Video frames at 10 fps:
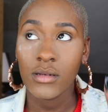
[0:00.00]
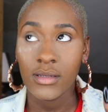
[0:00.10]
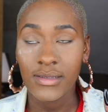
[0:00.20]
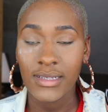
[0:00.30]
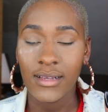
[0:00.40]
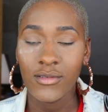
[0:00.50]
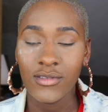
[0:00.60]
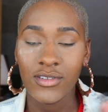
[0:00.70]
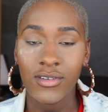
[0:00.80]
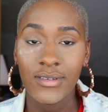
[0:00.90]
conceal,
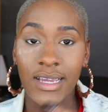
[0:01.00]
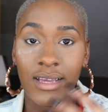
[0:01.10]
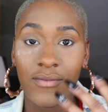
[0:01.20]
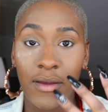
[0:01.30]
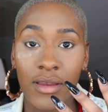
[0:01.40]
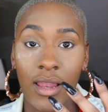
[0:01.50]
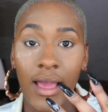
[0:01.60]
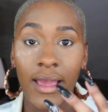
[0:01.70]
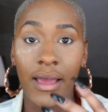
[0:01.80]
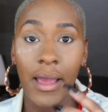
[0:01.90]
sorry, very
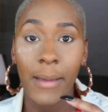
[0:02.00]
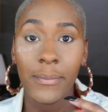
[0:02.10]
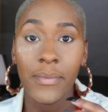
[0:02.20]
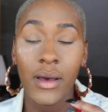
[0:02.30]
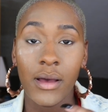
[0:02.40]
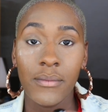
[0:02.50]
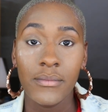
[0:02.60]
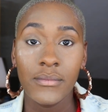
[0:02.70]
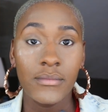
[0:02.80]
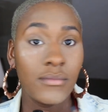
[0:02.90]
light, and
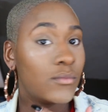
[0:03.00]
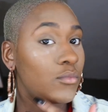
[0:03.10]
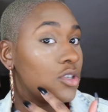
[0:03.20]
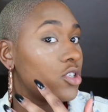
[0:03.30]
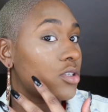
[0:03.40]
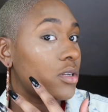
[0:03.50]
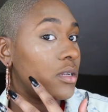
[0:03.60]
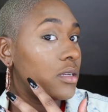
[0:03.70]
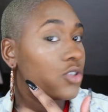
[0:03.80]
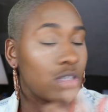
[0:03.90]
we're just
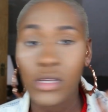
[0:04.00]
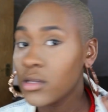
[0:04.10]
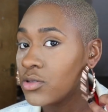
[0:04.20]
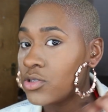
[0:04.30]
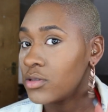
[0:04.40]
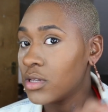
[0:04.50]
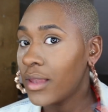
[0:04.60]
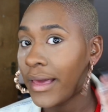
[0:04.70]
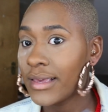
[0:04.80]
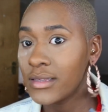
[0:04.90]
going to literally do the
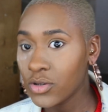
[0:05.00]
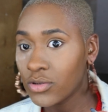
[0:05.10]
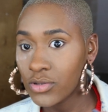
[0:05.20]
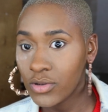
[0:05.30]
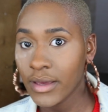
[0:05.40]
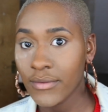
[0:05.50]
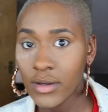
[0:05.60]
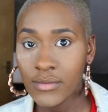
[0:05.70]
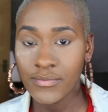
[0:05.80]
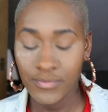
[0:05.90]
lightest contour
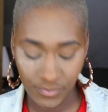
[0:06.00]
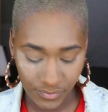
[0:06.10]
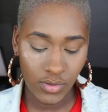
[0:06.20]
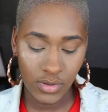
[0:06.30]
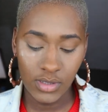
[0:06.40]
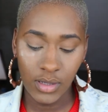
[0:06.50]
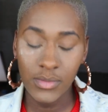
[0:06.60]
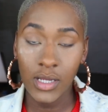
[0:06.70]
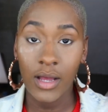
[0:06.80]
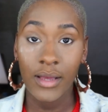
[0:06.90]
ever.
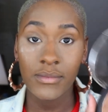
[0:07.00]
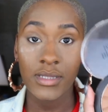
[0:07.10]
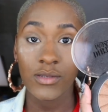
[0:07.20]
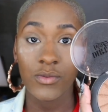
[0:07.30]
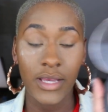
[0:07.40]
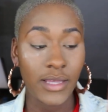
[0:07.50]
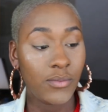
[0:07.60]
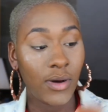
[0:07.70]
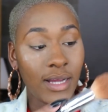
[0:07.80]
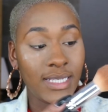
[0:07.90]
Sometimes it's
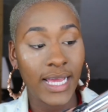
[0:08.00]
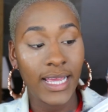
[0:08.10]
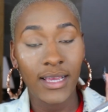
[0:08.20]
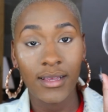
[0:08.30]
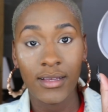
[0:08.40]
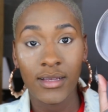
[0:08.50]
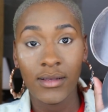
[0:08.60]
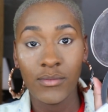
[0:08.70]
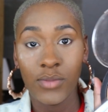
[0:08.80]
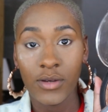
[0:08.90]
weird, but I take
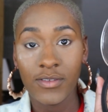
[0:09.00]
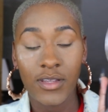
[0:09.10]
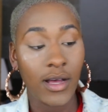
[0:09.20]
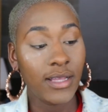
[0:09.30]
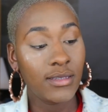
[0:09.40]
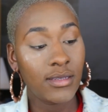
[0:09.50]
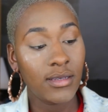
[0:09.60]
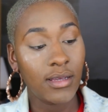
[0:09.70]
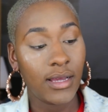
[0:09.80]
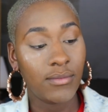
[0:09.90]
both sides
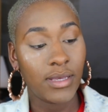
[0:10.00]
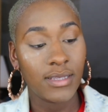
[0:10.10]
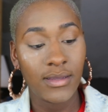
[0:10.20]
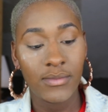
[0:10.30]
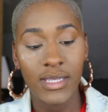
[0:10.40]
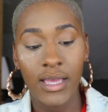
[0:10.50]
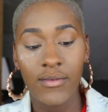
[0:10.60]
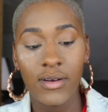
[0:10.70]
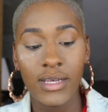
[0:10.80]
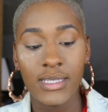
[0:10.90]
and mix them
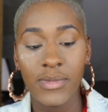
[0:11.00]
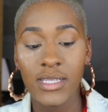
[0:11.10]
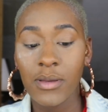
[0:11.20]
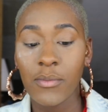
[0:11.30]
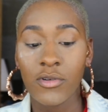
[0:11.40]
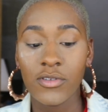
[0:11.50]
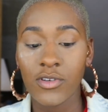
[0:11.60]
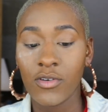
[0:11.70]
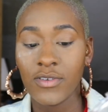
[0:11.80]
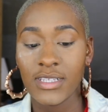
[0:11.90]
together. It's meant to be a
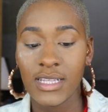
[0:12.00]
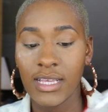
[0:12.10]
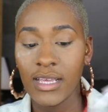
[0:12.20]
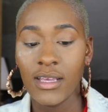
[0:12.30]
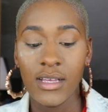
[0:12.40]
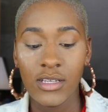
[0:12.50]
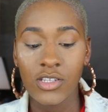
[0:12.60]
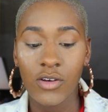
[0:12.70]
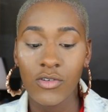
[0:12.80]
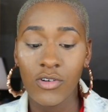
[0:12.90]
bronzer obviously,
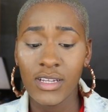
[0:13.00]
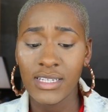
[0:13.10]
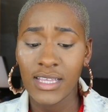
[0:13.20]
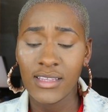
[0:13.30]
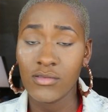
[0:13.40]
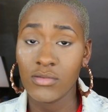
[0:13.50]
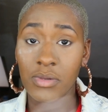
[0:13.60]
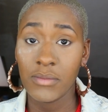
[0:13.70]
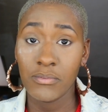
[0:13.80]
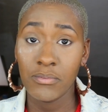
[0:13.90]
so on holiday this
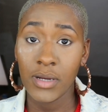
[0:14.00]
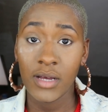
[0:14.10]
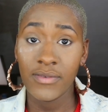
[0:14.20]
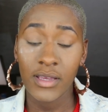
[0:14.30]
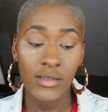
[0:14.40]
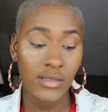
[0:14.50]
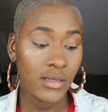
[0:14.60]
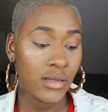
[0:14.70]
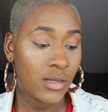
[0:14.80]
would be perfect,